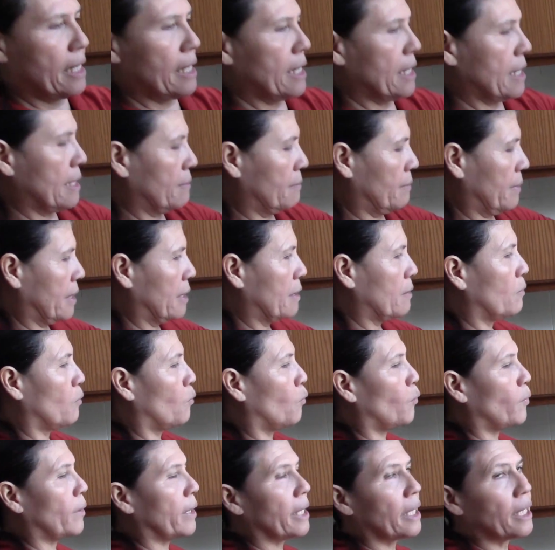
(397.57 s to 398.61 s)
it
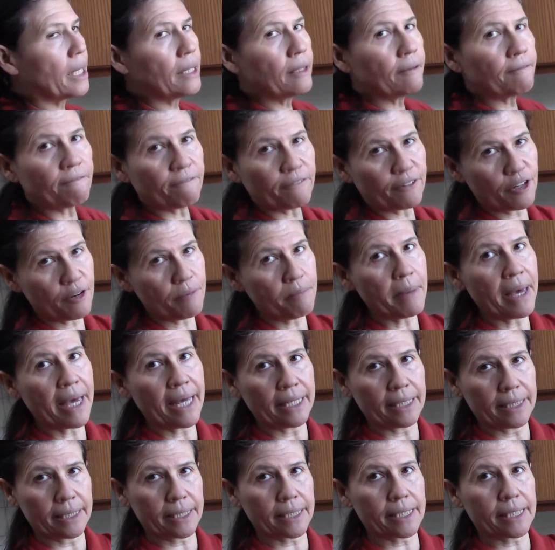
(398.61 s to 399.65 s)
will
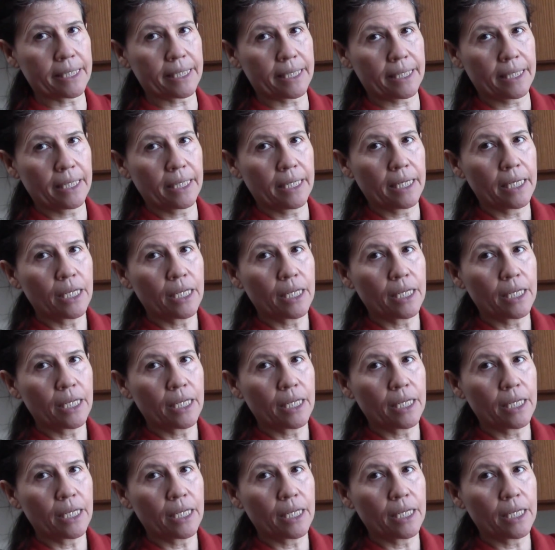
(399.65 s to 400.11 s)
ferment.